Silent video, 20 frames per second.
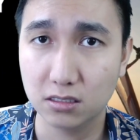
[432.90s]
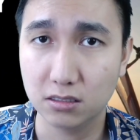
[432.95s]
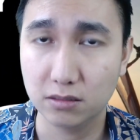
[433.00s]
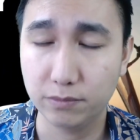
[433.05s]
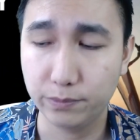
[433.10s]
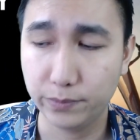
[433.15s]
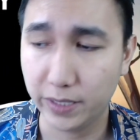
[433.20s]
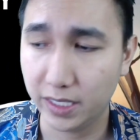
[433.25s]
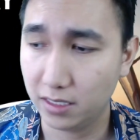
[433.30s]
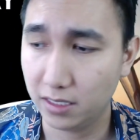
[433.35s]

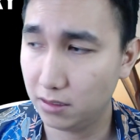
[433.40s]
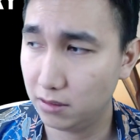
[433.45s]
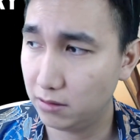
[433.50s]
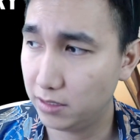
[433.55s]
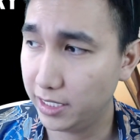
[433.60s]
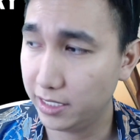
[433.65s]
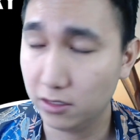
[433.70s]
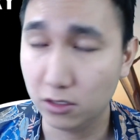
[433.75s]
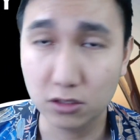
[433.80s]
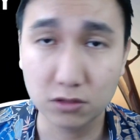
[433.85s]
But
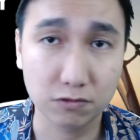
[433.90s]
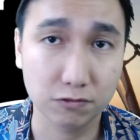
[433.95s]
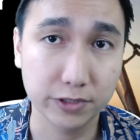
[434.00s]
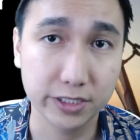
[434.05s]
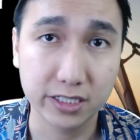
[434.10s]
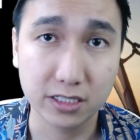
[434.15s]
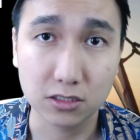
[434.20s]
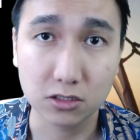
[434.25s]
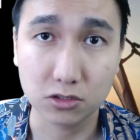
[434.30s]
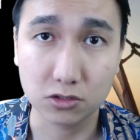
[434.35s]
they looked
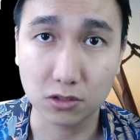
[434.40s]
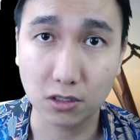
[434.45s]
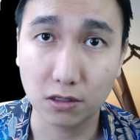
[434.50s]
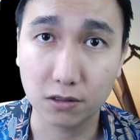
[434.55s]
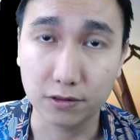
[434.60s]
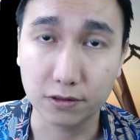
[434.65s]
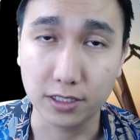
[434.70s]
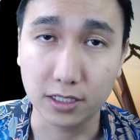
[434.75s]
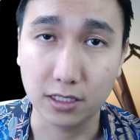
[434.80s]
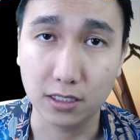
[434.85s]
really
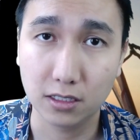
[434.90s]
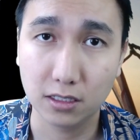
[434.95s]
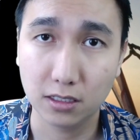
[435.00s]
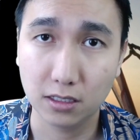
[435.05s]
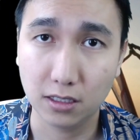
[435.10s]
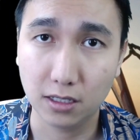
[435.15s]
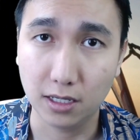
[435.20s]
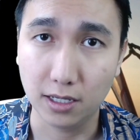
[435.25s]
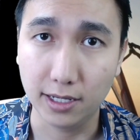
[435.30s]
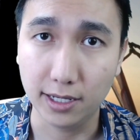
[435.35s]
sorry.
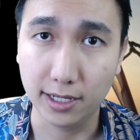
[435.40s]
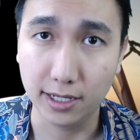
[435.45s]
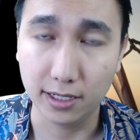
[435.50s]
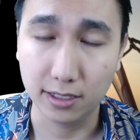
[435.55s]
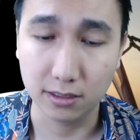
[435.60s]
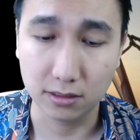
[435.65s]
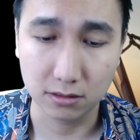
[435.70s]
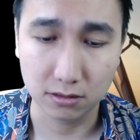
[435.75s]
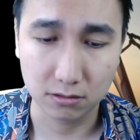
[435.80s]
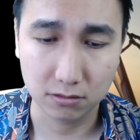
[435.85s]

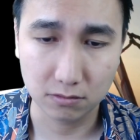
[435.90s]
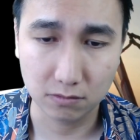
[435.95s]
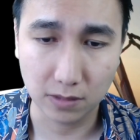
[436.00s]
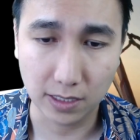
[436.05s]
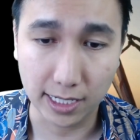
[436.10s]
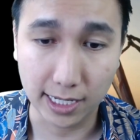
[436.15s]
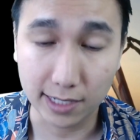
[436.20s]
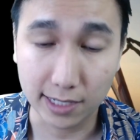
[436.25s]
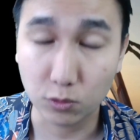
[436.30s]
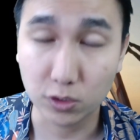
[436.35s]
And
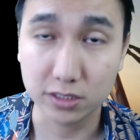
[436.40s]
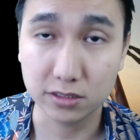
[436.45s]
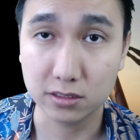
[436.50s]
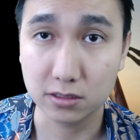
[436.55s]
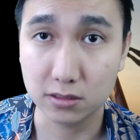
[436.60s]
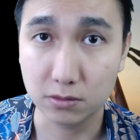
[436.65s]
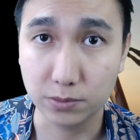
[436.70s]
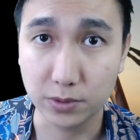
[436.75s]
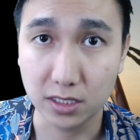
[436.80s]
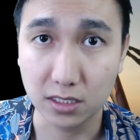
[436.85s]
I
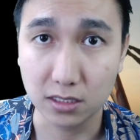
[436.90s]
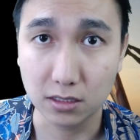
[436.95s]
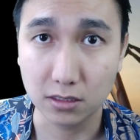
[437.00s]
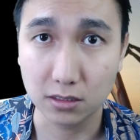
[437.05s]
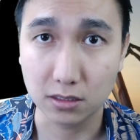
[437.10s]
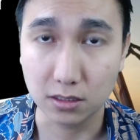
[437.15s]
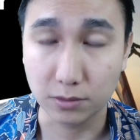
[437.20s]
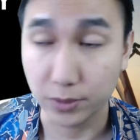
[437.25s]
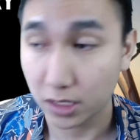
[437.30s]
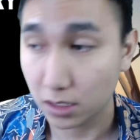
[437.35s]
wanted to be
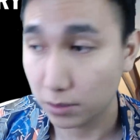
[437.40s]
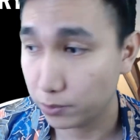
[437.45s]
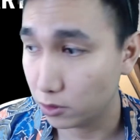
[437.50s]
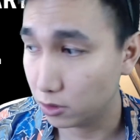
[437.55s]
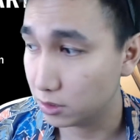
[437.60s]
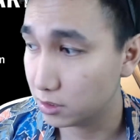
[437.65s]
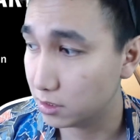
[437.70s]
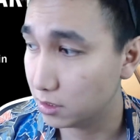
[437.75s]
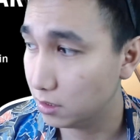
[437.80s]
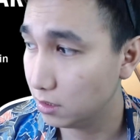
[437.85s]
the bigger
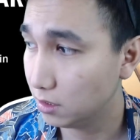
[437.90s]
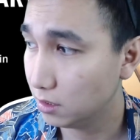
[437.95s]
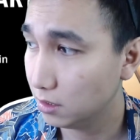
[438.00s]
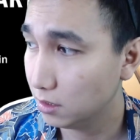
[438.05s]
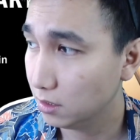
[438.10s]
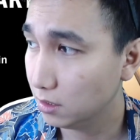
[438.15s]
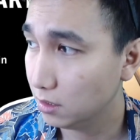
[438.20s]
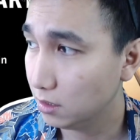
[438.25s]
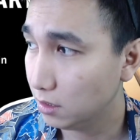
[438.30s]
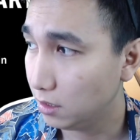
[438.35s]
person.
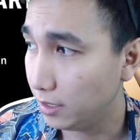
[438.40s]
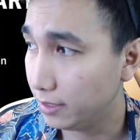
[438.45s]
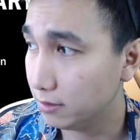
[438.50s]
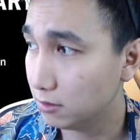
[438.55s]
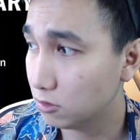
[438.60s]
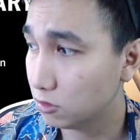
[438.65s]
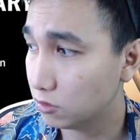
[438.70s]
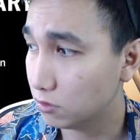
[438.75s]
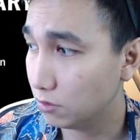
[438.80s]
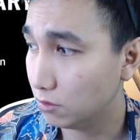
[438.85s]

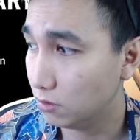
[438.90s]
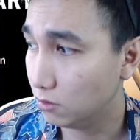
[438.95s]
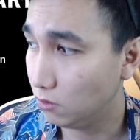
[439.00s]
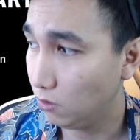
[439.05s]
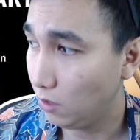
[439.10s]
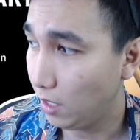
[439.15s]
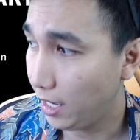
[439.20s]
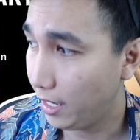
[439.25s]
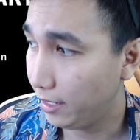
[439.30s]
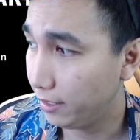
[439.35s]
And
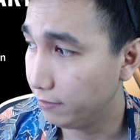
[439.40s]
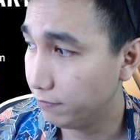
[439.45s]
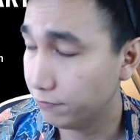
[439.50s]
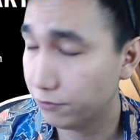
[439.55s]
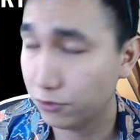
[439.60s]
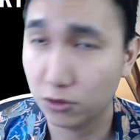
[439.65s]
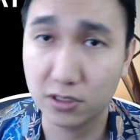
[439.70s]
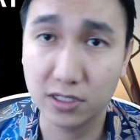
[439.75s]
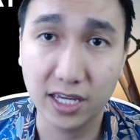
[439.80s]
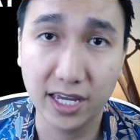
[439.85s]
so I
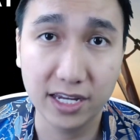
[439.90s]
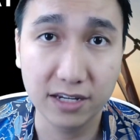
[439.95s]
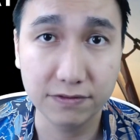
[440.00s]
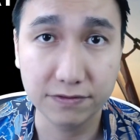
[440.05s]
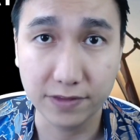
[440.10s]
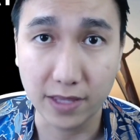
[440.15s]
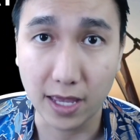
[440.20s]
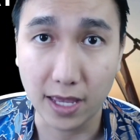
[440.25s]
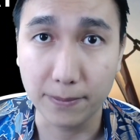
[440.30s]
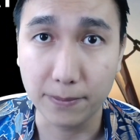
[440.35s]

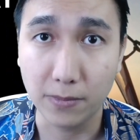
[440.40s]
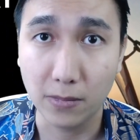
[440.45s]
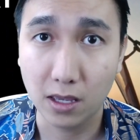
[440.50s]
forgave them.